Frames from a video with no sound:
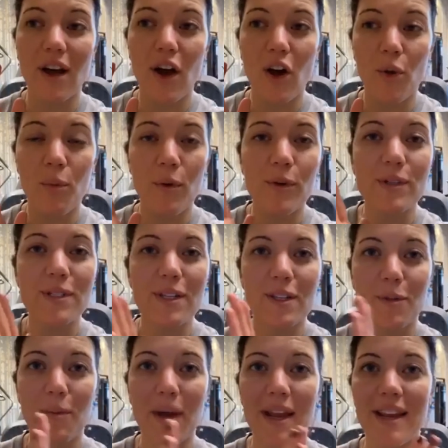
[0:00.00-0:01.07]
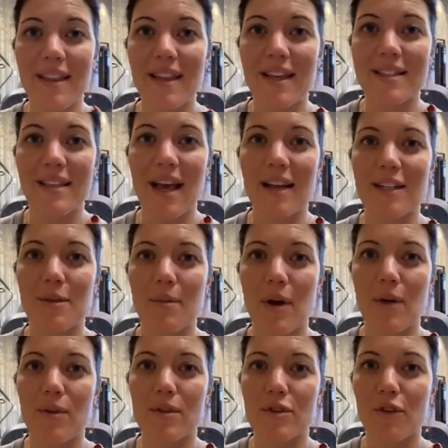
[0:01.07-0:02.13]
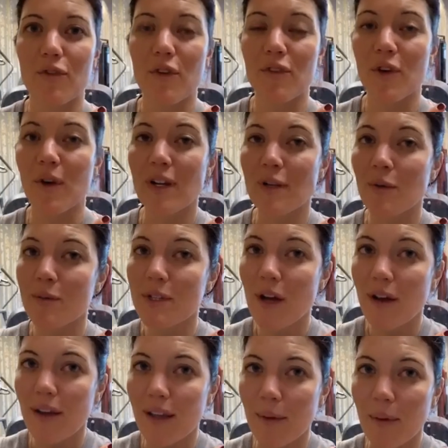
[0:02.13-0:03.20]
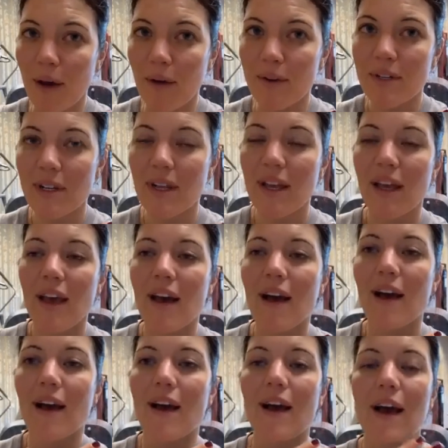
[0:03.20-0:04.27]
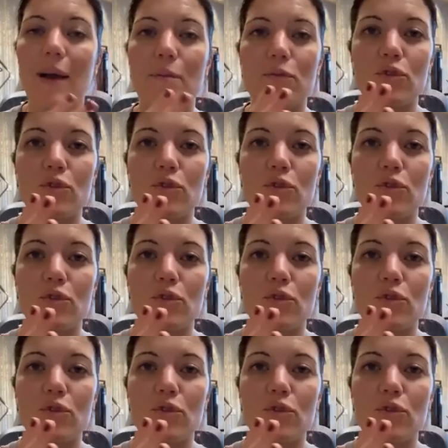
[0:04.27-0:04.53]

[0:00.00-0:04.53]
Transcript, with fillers: almost to the penny the exact amount. So if you have no idea what I'm talking about, I